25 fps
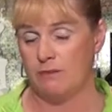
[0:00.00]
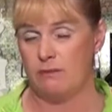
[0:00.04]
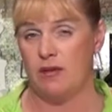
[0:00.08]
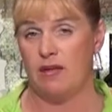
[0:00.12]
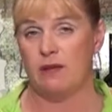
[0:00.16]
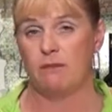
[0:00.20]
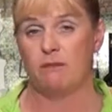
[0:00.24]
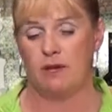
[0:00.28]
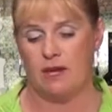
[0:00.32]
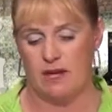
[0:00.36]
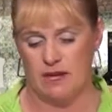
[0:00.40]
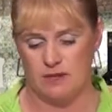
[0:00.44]

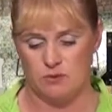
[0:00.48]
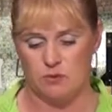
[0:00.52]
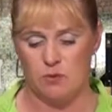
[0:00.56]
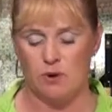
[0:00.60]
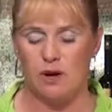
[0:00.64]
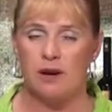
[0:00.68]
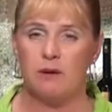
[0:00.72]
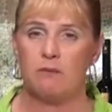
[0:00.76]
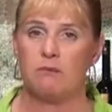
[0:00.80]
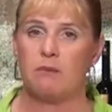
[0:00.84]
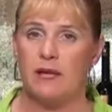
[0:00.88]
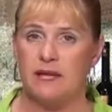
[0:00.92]
meat because we're
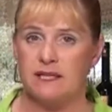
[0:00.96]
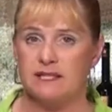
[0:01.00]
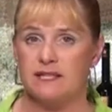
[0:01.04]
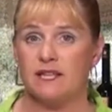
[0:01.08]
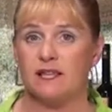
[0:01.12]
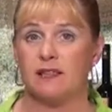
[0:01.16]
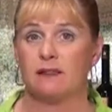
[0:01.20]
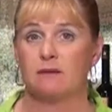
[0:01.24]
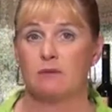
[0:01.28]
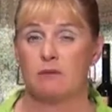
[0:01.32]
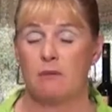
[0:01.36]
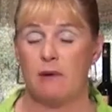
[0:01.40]
gonna
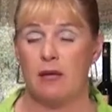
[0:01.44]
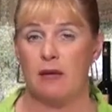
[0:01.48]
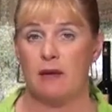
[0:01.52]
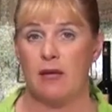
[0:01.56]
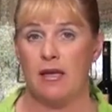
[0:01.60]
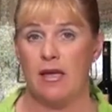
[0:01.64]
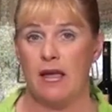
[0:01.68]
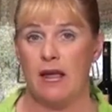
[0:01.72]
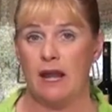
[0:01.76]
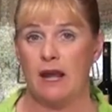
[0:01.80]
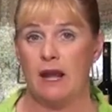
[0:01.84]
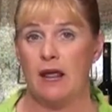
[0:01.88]
basically be
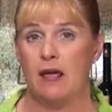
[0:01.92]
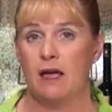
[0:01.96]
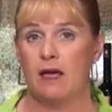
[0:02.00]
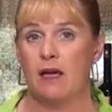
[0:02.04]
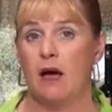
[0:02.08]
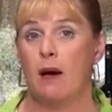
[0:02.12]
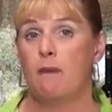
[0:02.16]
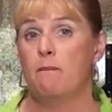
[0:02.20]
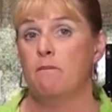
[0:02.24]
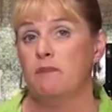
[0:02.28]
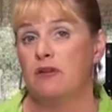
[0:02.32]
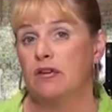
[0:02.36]
making
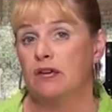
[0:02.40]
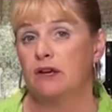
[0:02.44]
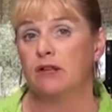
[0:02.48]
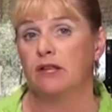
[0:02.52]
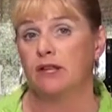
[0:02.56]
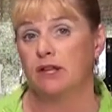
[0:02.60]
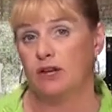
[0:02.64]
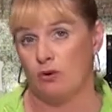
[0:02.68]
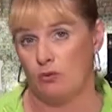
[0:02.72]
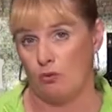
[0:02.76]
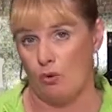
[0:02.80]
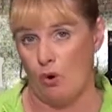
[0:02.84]
a meal
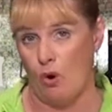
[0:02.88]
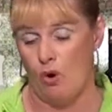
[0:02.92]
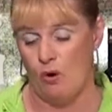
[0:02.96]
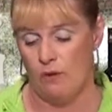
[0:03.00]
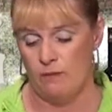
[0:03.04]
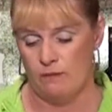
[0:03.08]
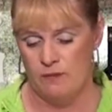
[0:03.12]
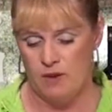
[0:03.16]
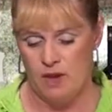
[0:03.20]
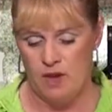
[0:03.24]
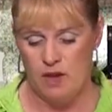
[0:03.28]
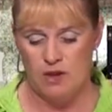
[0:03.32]
in a
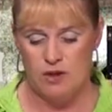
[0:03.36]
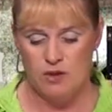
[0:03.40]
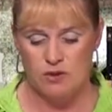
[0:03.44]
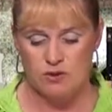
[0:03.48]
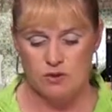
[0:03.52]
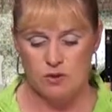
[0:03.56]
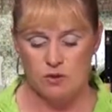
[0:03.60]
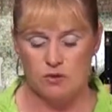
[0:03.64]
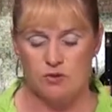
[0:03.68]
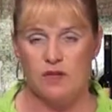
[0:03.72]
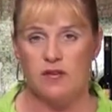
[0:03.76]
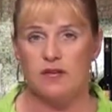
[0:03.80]
roll.
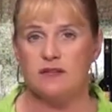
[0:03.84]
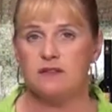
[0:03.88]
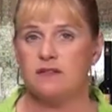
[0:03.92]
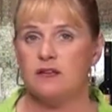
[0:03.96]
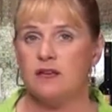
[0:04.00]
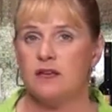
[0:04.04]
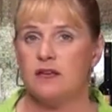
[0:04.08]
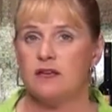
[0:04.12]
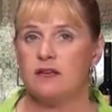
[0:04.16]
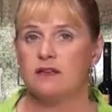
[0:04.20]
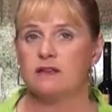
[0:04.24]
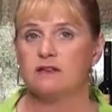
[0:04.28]
So this
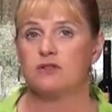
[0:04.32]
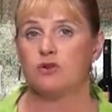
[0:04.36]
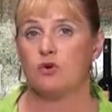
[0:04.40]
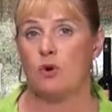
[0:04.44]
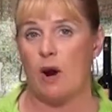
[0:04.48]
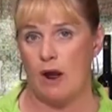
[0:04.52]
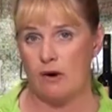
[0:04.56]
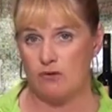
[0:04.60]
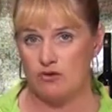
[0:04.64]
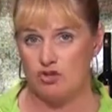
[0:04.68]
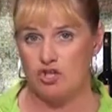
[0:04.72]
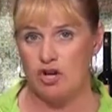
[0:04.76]
is
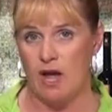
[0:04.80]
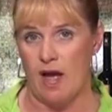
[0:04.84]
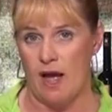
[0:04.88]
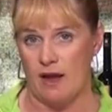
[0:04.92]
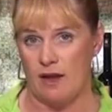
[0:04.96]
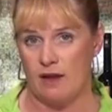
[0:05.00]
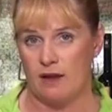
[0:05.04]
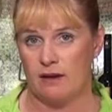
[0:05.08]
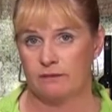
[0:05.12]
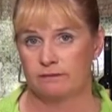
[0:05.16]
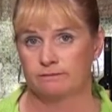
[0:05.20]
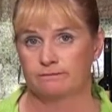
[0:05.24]
ground
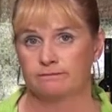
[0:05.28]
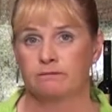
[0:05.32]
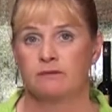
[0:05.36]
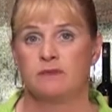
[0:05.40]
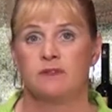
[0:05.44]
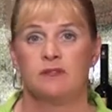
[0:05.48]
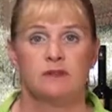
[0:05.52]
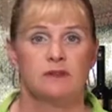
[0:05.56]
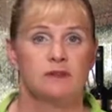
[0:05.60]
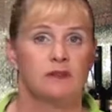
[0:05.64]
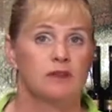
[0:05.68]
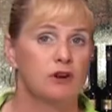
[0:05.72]
chuck.
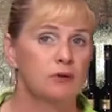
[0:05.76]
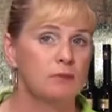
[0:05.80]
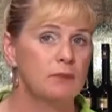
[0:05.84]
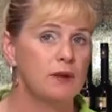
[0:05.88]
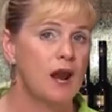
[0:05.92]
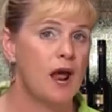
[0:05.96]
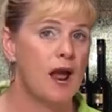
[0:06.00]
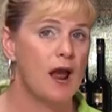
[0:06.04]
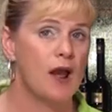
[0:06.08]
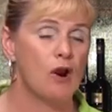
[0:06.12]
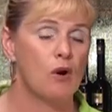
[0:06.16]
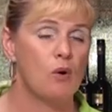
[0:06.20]
A little
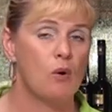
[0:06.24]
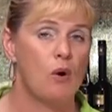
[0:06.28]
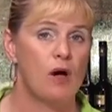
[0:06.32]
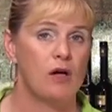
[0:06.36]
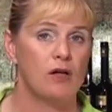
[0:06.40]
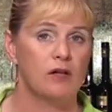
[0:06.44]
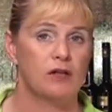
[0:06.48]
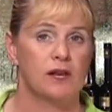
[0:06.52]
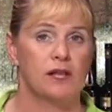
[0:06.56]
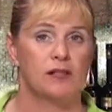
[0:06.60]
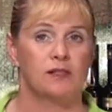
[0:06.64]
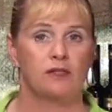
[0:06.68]
bit higher
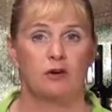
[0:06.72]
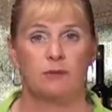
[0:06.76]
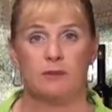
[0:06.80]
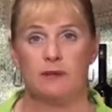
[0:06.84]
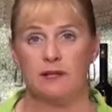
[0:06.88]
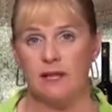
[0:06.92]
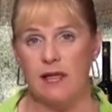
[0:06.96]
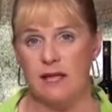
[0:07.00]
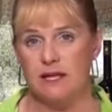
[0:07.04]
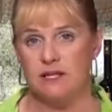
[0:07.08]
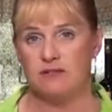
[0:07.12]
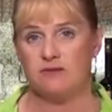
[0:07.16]
quality, a little
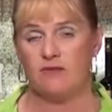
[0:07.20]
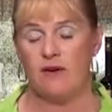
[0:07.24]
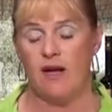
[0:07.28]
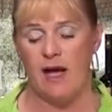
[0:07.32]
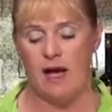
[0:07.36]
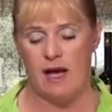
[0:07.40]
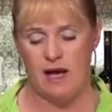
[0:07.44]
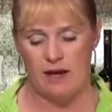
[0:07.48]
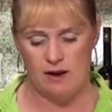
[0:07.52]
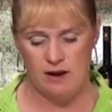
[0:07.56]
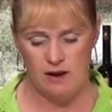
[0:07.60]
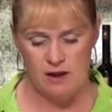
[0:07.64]
bit less
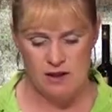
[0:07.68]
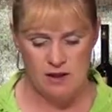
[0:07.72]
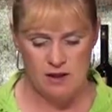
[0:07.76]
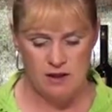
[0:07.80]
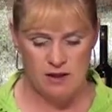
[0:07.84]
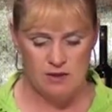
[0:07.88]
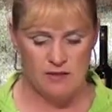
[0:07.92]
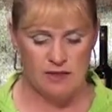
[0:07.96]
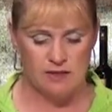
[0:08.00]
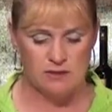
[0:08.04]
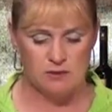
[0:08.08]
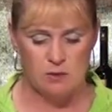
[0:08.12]
fat.
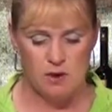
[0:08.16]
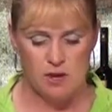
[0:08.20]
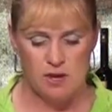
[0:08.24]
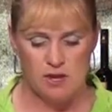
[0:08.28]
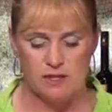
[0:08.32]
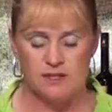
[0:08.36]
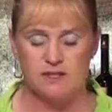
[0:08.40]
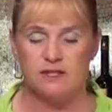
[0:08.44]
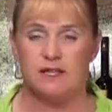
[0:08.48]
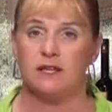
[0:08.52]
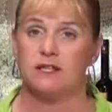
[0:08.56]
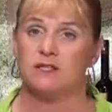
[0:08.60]
That's why you
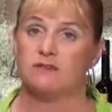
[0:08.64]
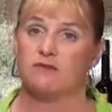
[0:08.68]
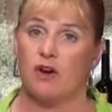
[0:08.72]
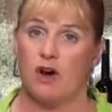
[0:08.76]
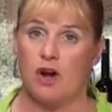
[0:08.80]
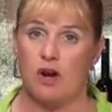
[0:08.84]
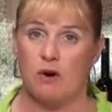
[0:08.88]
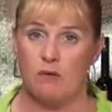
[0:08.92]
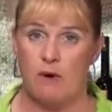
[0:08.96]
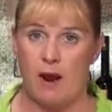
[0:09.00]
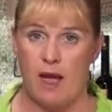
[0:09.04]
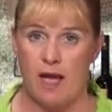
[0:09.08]
can see it's
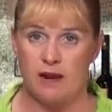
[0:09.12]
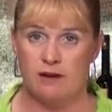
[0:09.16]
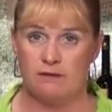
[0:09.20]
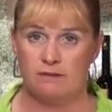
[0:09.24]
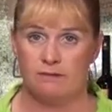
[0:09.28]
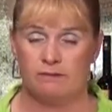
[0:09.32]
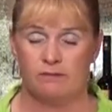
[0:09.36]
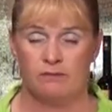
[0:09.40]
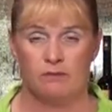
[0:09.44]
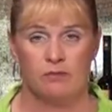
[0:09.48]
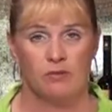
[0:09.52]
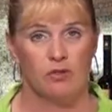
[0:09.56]
very red,
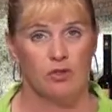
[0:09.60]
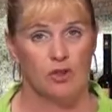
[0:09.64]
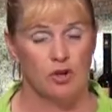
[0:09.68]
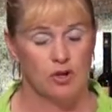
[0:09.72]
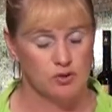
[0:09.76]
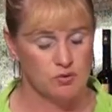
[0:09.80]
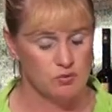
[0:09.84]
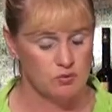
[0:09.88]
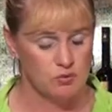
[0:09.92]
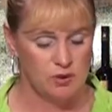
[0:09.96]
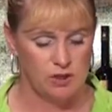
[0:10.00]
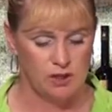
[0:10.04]

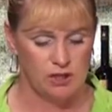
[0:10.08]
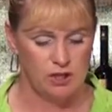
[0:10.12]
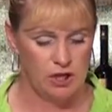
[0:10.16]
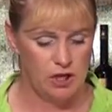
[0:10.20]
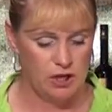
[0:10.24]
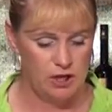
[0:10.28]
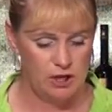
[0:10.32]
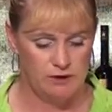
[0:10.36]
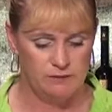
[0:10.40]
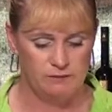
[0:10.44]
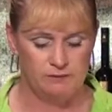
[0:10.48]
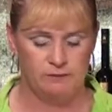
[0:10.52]
looks really
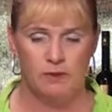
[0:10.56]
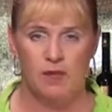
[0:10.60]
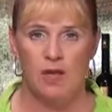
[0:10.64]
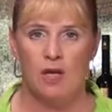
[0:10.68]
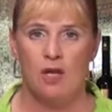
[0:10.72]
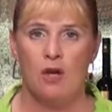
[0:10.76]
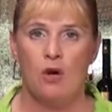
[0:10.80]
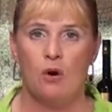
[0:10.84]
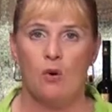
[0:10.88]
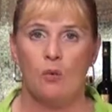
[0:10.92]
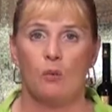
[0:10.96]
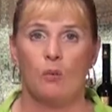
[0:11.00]
good.
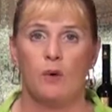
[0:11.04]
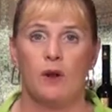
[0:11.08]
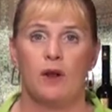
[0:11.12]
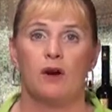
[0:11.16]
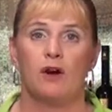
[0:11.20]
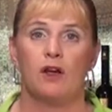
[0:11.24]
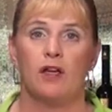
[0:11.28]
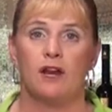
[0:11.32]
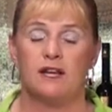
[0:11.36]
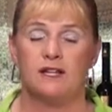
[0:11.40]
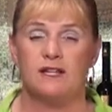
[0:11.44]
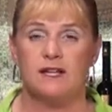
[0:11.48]
We
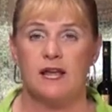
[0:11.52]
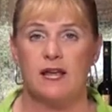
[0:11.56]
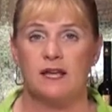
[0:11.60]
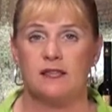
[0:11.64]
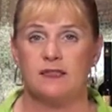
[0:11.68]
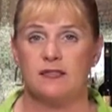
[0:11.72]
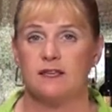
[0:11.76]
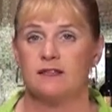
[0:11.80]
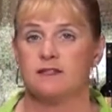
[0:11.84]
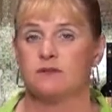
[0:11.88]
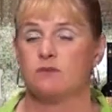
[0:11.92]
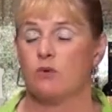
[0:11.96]
are gonna
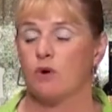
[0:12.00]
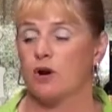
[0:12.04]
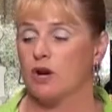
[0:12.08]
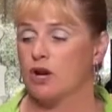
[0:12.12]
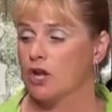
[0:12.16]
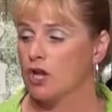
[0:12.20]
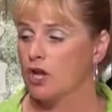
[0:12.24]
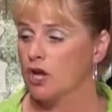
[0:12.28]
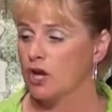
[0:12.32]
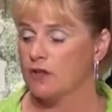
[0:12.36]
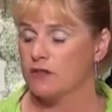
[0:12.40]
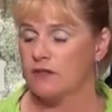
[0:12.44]
take this, we're
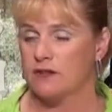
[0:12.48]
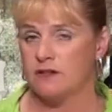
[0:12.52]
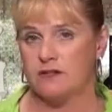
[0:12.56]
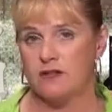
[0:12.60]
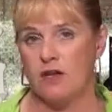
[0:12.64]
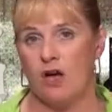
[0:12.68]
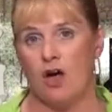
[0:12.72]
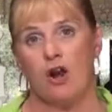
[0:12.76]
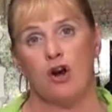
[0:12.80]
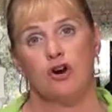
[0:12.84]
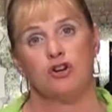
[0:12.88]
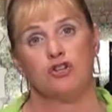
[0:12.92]
gonna cook this
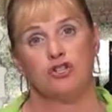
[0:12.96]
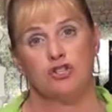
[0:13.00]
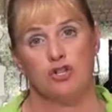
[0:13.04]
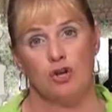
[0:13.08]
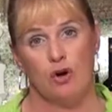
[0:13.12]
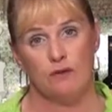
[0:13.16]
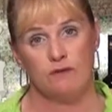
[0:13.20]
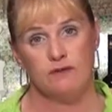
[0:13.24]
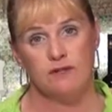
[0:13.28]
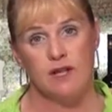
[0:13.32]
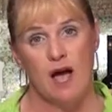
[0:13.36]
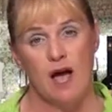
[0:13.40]
on our
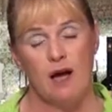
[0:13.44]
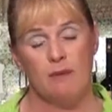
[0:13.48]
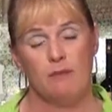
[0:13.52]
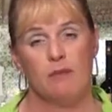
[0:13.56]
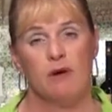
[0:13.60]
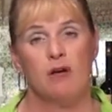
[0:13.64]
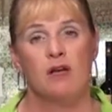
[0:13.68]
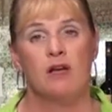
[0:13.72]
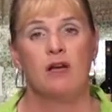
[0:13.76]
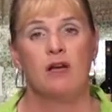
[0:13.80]
stovetop